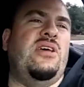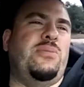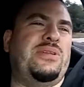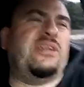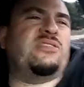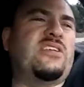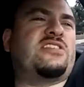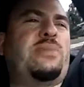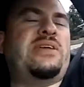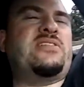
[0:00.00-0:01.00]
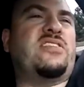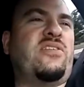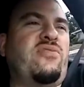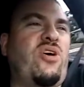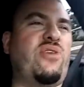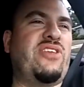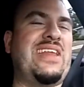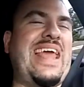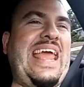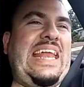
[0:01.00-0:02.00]
But there's expenses involved in
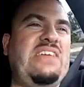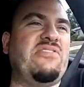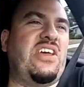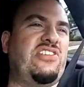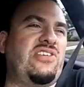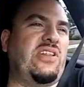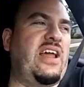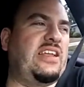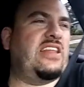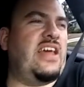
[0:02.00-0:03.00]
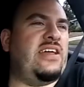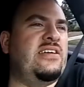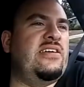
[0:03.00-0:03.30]
any venture like that,